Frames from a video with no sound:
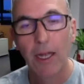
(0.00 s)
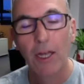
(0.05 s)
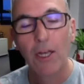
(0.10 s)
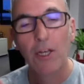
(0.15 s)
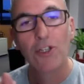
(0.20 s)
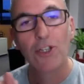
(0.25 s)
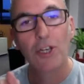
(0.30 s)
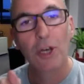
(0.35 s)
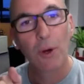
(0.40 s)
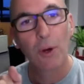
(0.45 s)

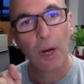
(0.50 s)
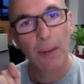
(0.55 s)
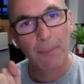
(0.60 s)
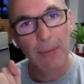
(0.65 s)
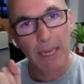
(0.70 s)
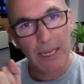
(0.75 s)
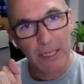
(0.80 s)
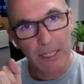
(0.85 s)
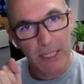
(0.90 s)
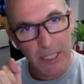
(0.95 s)
So I'm
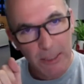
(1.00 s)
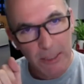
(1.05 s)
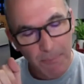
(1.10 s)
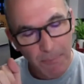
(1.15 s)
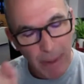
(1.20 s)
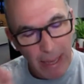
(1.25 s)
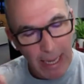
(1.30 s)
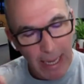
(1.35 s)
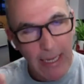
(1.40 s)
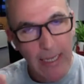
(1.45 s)

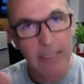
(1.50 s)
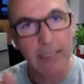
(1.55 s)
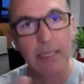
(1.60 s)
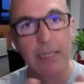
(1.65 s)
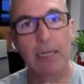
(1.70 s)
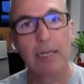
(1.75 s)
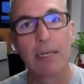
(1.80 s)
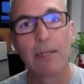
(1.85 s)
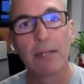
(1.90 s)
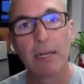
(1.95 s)

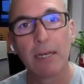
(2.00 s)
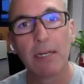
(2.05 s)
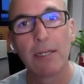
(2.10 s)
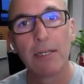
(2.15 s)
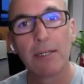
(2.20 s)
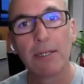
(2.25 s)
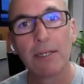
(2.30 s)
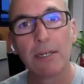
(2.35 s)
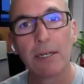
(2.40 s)
expecting that